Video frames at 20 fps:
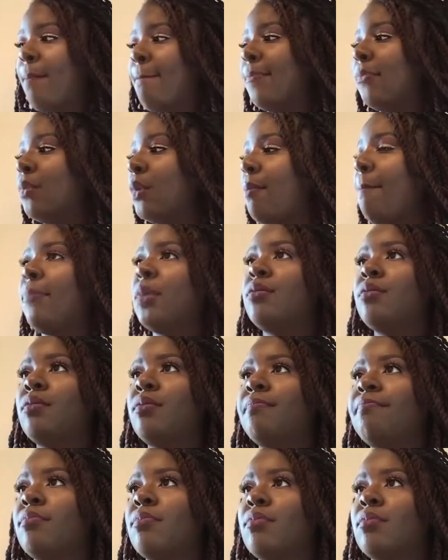So if you want
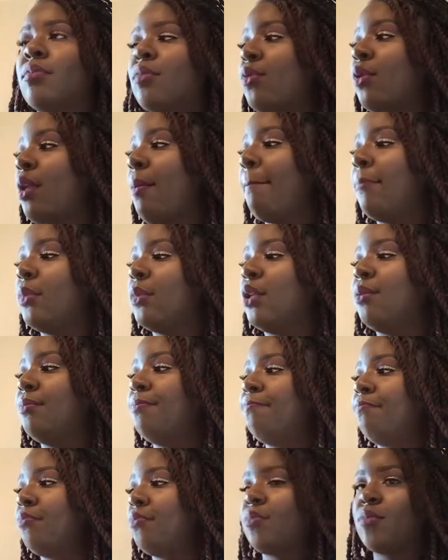to do like a white
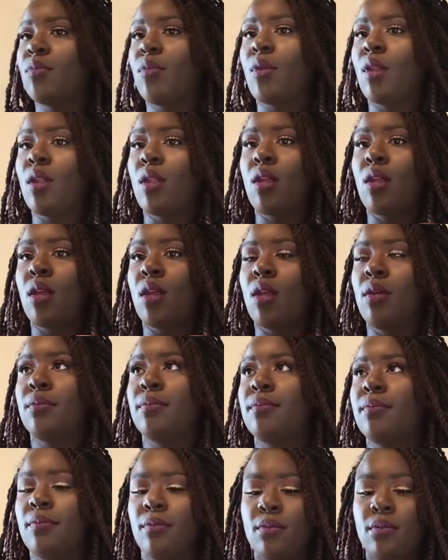lipstick, this is
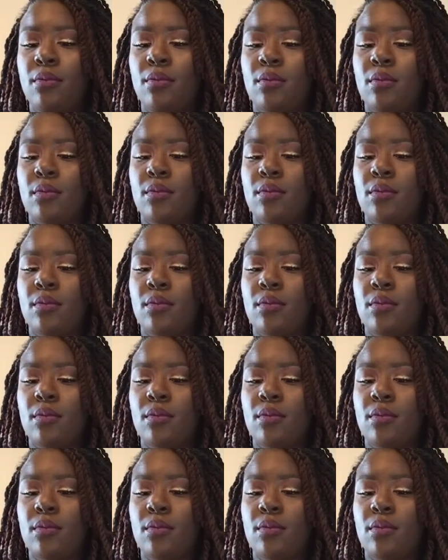perfect.